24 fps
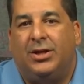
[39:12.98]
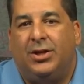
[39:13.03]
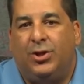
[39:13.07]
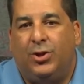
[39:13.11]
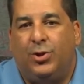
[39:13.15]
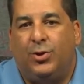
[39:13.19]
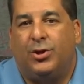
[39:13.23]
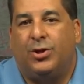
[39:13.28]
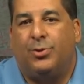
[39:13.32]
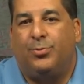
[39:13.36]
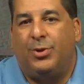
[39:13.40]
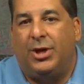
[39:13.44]

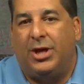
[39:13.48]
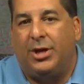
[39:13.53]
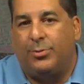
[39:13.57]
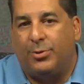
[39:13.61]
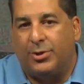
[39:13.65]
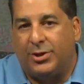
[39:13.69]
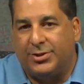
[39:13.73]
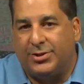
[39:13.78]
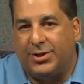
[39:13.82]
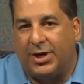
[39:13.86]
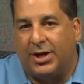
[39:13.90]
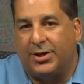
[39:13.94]
you could be
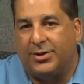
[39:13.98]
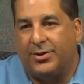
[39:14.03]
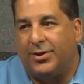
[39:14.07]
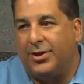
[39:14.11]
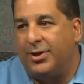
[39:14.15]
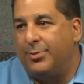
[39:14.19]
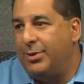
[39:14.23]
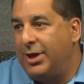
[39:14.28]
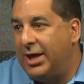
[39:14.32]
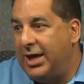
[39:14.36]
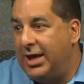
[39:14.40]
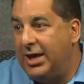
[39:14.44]
able to talk to
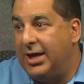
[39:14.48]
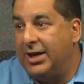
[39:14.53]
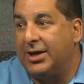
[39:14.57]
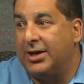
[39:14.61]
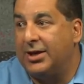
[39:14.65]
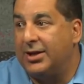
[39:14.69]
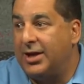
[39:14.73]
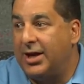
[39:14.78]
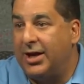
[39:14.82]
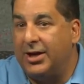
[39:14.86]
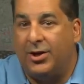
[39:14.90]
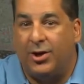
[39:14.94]
them, hey,
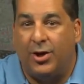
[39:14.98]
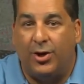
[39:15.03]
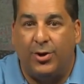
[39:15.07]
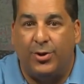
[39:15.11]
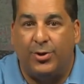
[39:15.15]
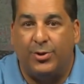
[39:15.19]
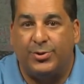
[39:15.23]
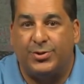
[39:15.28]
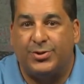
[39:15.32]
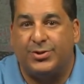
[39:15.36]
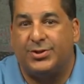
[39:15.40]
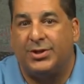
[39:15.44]
can I
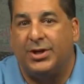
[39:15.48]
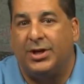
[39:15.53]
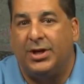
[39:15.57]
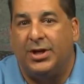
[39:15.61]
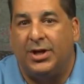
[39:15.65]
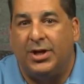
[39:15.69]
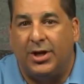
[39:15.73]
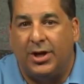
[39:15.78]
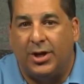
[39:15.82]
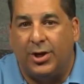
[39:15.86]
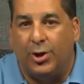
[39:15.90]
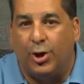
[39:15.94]
host
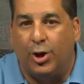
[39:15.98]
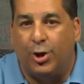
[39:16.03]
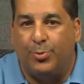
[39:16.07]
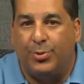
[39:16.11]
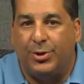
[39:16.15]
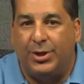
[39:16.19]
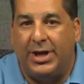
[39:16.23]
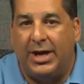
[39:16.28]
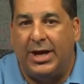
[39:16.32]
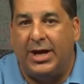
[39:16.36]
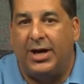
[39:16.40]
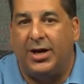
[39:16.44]
an
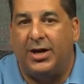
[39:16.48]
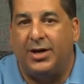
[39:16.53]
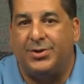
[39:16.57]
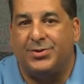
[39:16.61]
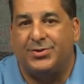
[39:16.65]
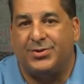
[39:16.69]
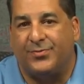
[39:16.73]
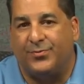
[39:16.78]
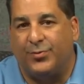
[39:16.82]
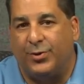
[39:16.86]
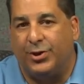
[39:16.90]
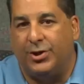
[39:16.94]
open
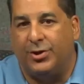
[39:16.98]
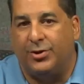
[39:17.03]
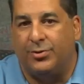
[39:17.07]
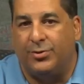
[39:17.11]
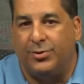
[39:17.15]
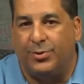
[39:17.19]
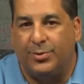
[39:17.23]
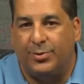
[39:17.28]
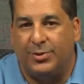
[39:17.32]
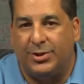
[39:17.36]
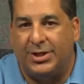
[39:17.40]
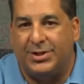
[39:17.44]
house of one of your
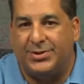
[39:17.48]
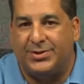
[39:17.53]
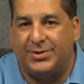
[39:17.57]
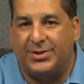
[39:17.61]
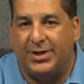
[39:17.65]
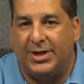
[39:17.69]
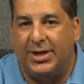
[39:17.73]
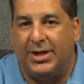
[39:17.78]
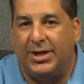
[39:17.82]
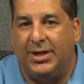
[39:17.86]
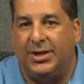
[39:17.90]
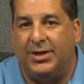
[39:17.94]
new
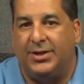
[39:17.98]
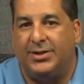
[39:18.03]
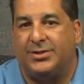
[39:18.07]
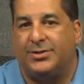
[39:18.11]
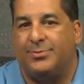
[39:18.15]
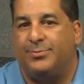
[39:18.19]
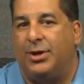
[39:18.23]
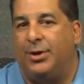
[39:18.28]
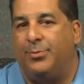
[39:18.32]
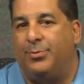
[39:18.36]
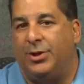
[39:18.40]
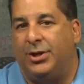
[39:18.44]

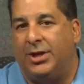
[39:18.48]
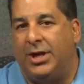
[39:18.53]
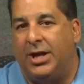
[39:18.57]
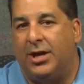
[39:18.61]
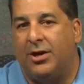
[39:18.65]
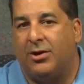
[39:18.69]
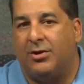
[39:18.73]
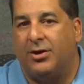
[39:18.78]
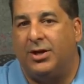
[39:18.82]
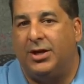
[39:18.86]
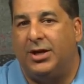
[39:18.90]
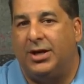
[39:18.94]
listings, maybe an
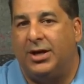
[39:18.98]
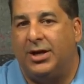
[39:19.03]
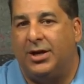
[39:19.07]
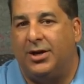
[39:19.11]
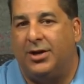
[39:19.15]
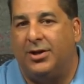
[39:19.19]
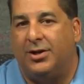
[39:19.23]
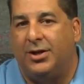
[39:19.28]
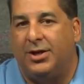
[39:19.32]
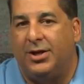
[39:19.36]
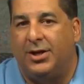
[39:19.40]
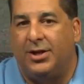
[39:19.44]

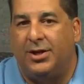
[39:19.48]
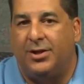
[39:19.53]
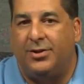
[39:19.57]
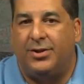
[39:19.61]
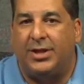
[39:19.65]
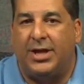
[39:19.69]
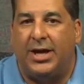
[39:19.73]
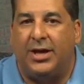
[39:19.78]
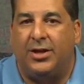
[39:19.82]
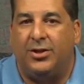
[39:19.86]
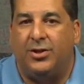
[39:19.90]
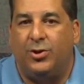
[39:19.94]
area
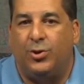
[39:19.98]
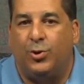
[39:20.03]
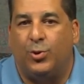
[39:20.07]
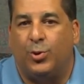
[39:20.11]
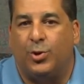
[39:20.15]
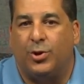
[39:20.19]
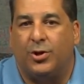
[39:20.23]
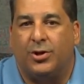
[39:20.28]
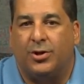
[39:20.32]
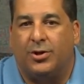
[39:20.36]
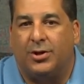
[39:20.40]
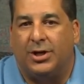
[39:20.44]
that
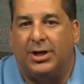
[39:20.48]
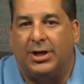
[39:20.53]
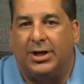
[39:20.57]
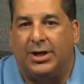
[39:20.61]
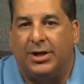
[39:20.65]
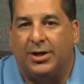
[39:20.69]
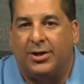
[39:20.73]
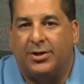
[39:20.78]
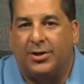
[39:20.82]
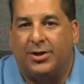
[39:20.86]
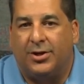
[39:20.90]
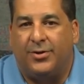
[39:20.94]
you're
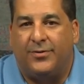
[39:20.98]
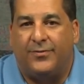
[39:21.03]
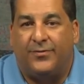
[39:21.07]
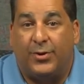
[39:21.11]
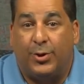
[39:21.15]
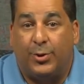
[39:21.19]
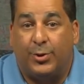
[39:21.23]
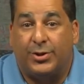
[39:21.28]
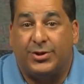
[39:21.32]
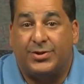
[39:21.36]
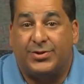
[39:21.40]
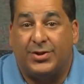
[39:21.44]
going to
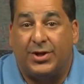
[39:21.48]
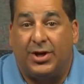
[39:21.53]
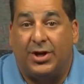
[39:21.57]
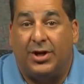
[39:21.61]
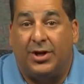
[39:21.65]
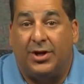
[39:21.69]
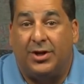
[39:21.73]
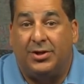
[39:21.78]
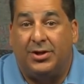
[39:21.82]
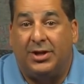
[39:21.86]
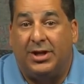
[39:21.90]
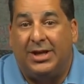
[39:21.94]
focus
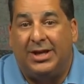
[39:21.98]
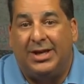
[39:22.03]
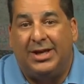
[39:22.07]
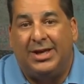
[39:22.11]
on,